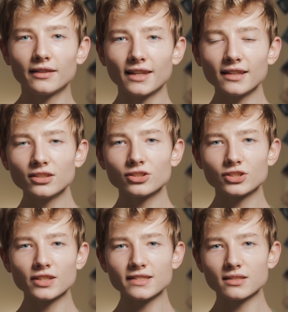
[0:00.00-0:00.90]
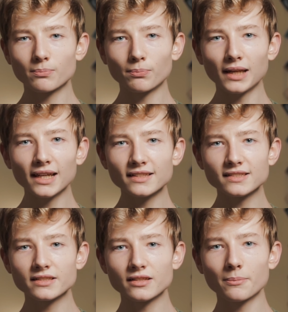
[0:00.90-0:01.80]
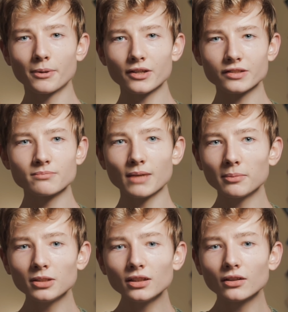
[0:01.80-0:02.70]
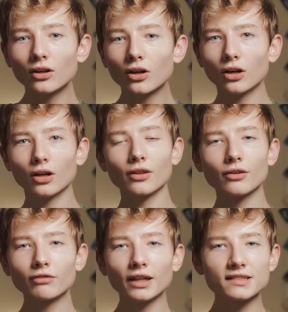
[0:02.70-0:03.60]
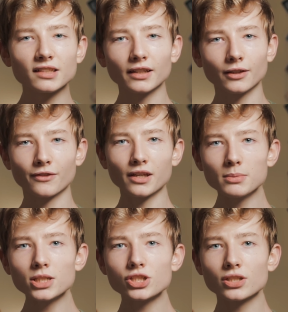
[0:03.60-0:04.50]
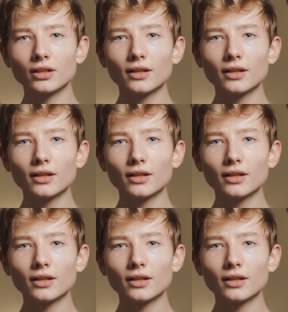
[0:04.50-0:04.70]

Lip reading: then just place the person maybe on the right side of the image,